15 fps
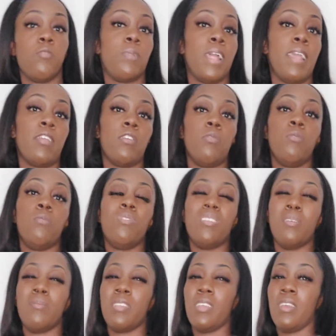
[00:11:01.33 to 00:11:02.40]
feels black, you
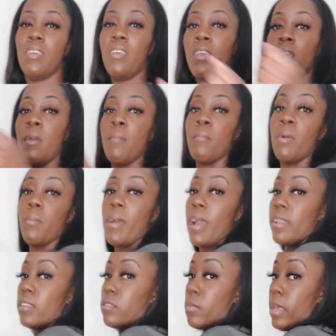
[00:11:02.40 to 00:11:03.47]
know what I'm saying? But
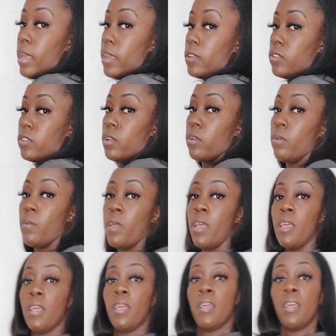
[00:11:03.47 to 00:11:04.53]
mine is beige, so
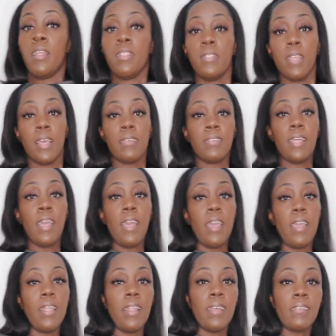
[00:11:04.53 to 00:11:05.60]
that's
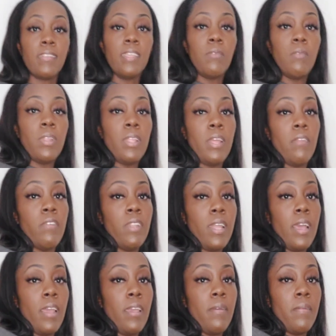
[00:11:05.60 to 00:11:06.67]
that. And I sleep with it every
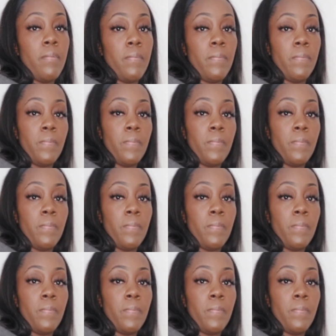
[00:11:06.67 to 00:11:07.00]
night.